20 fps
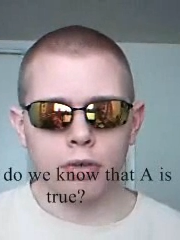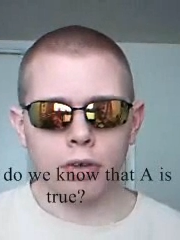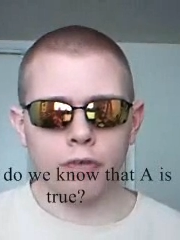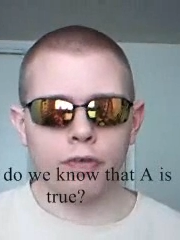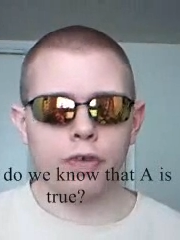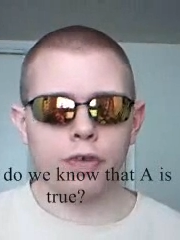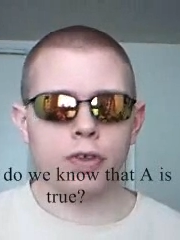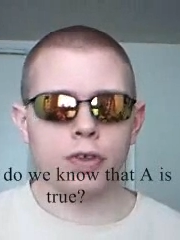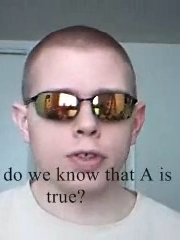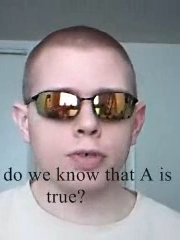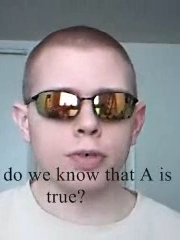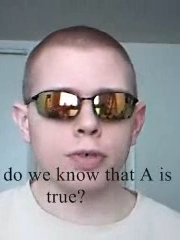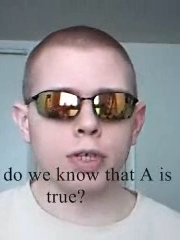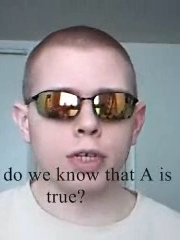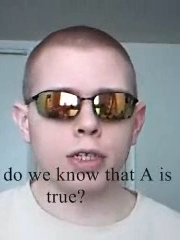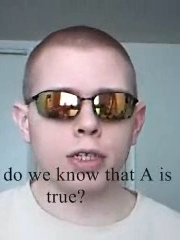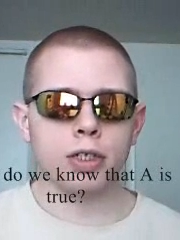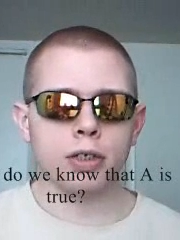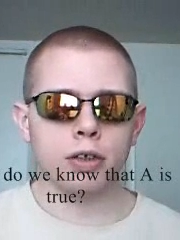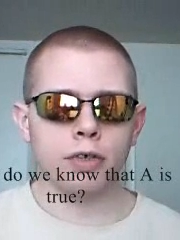Well, first we
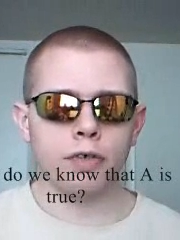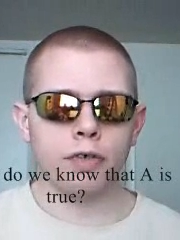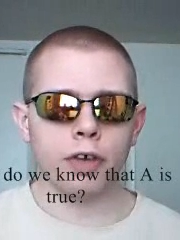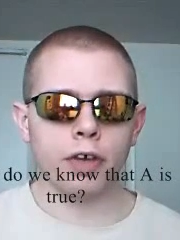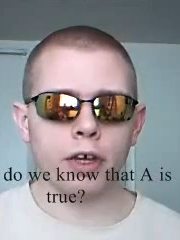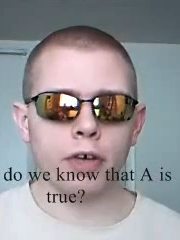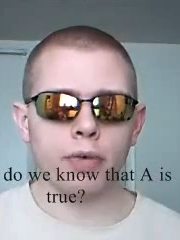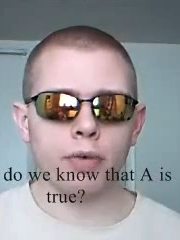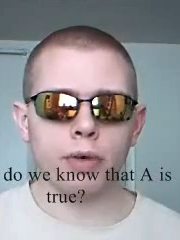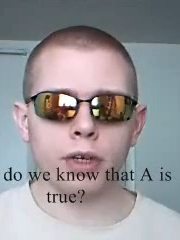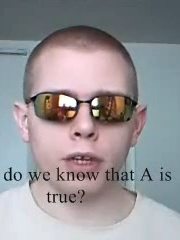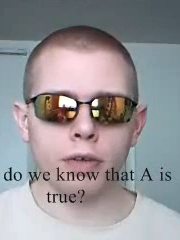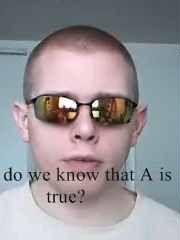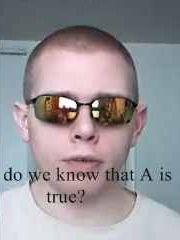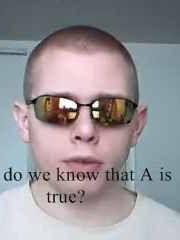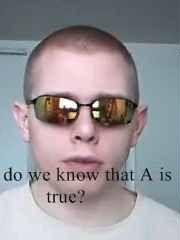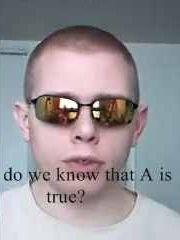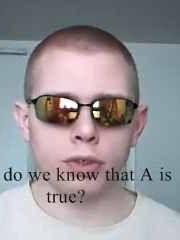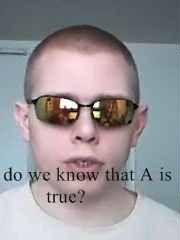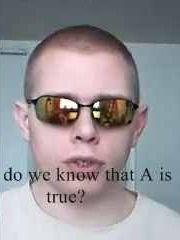need to clarify what
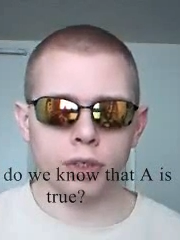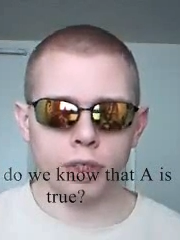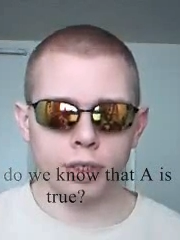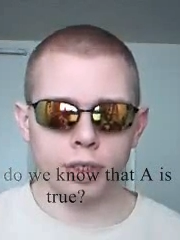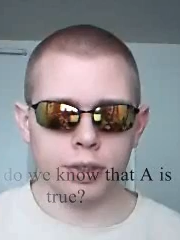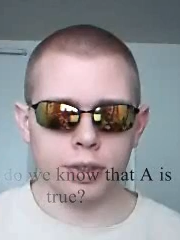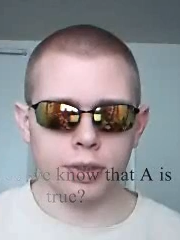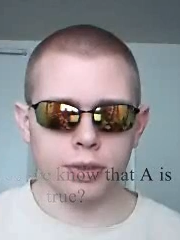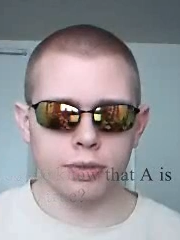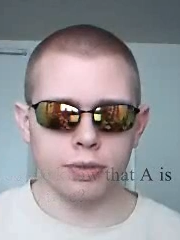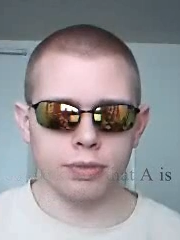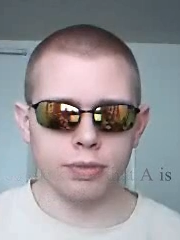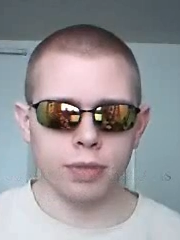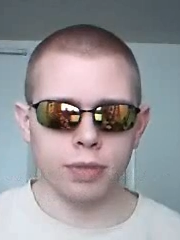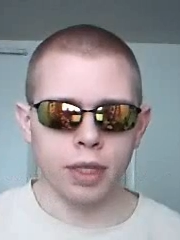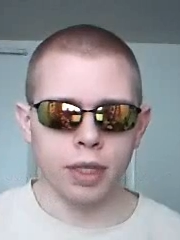evolution is.